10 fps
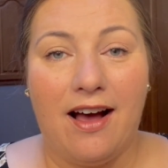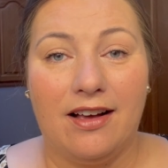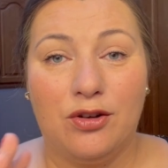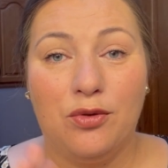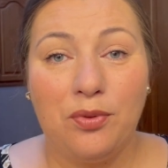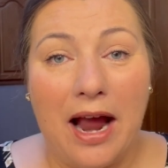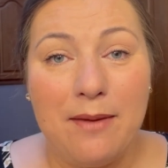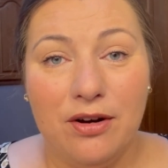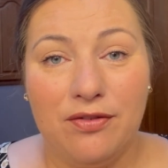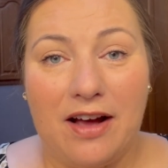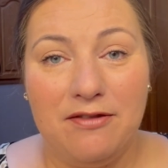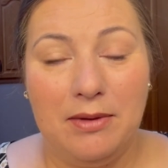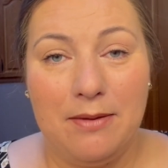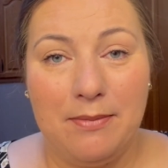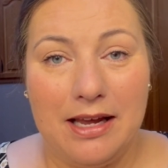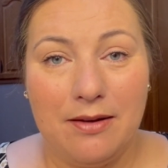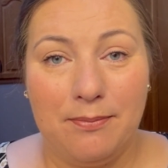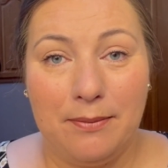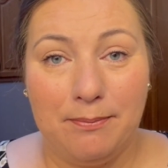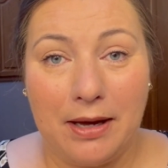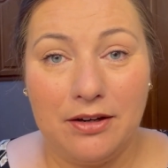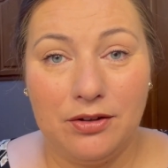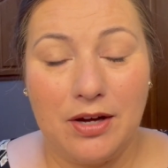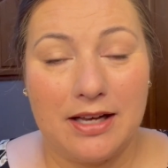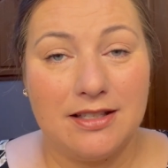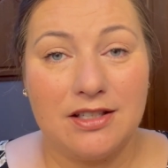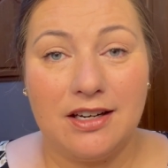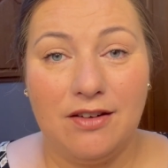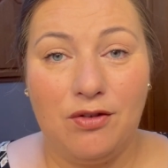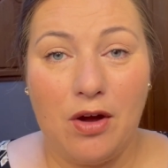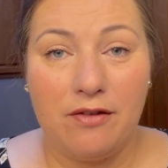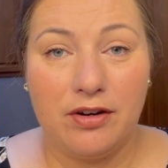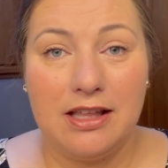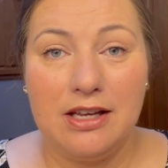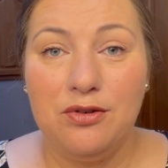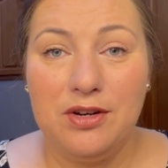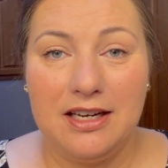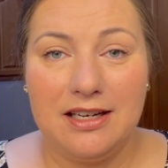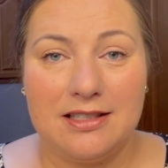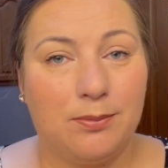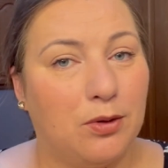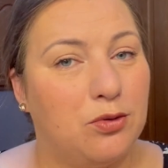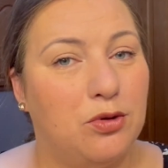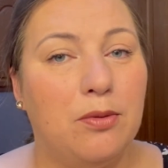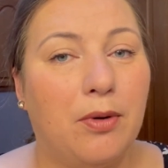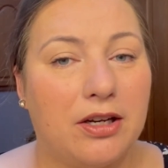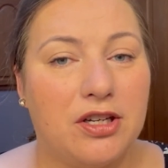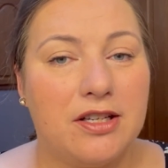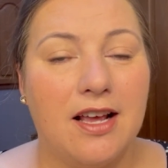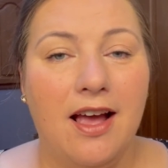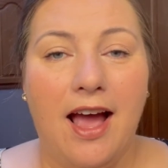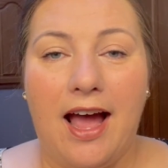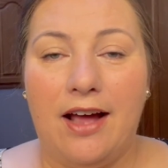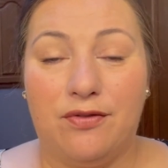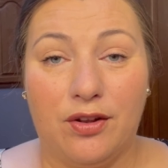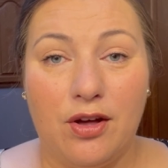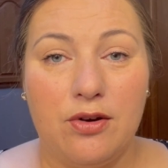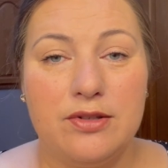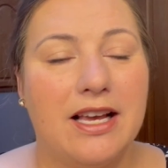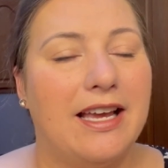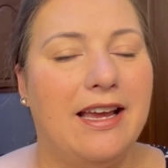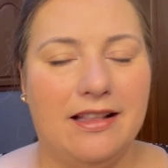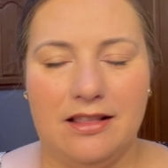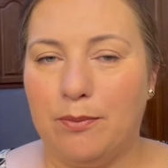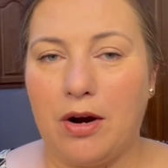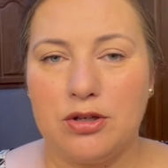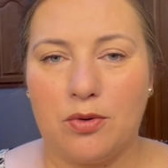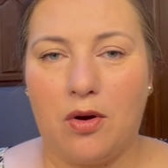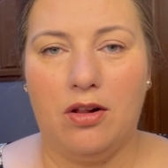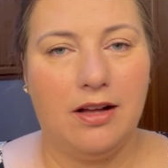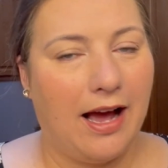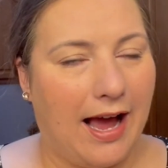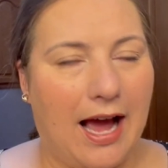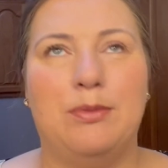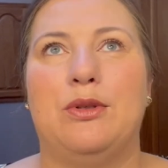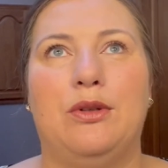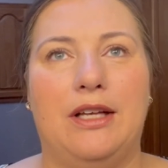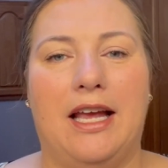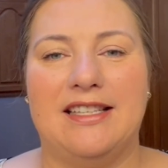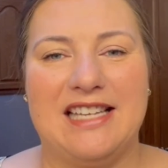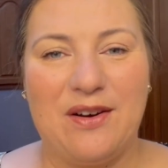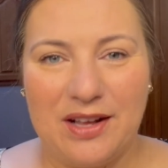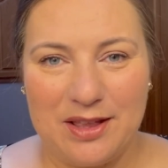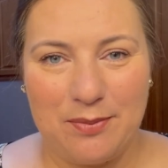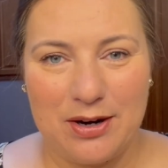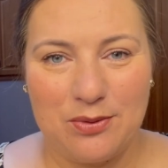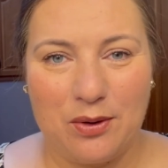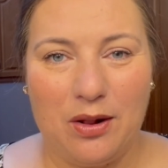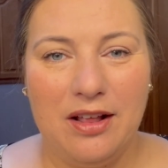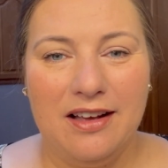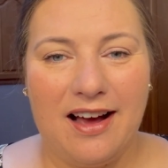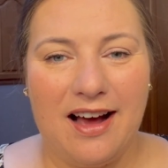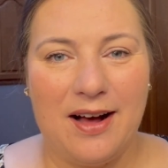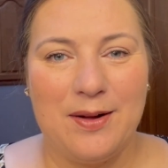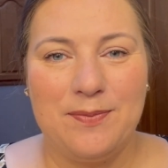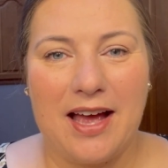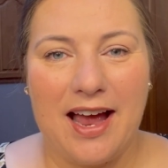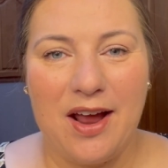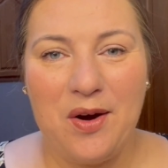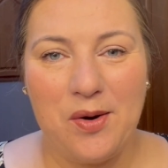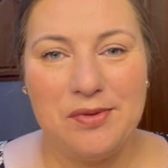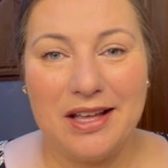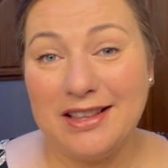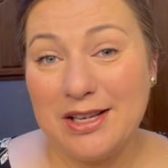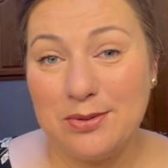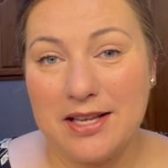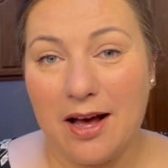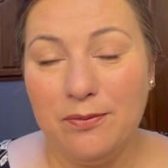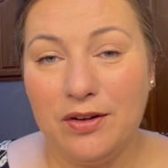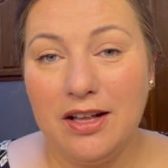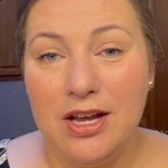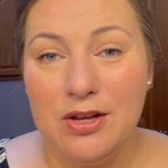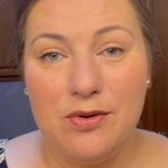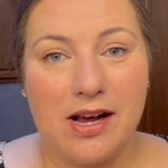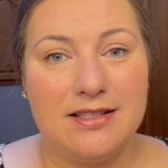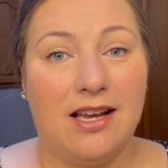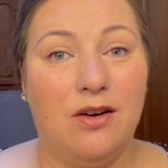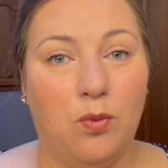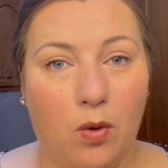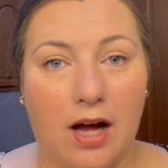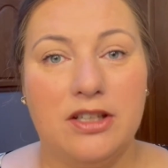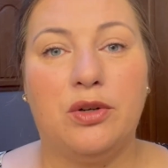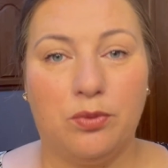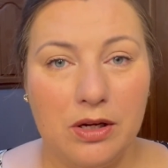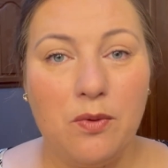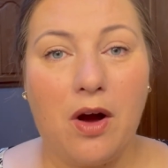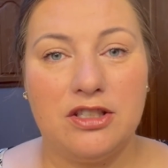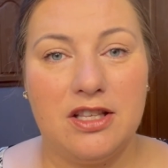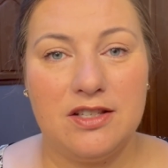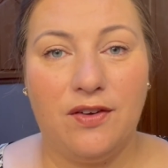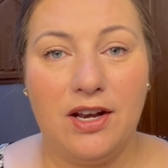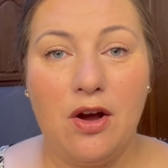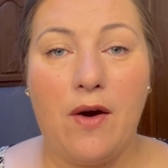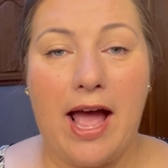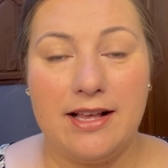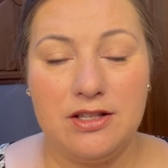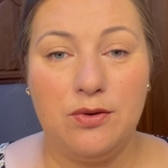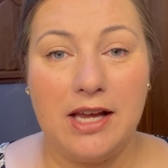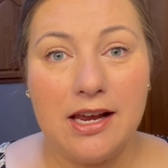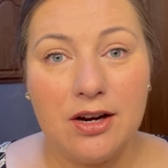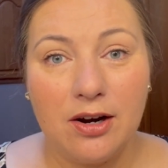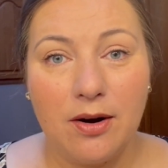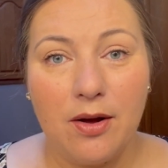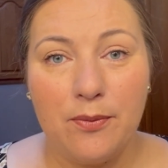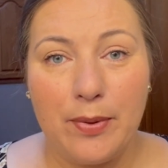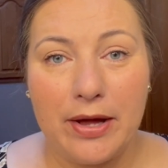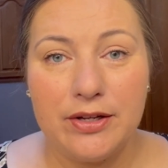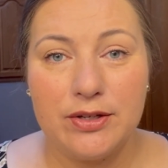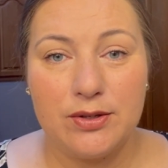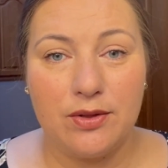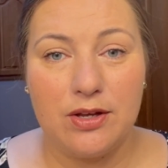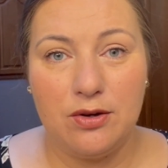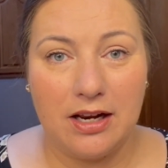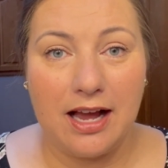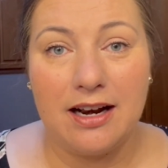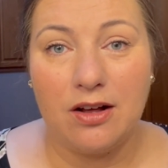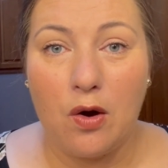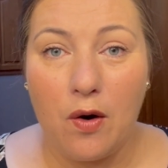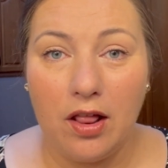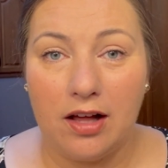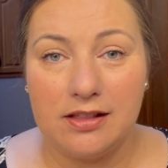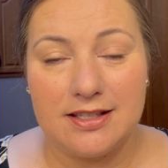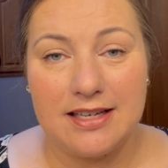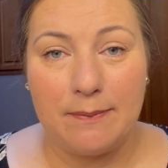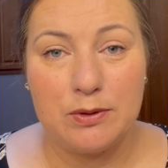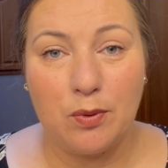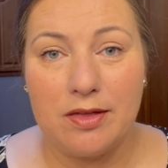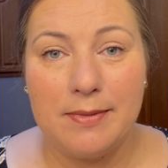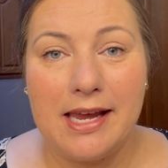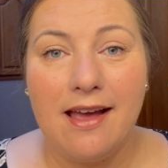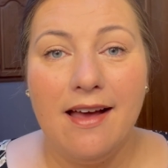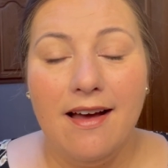Grab your 5 minute makeup bundle, you guys. It's going to give you everything you need except those 2 brushes. And for those, get the brush roll. Absolutely, hands down, get the brush roll. I hope that this was helpful. You guys can watch and rewatch this video as you get your bundle so that you can kind of go along the steps with me.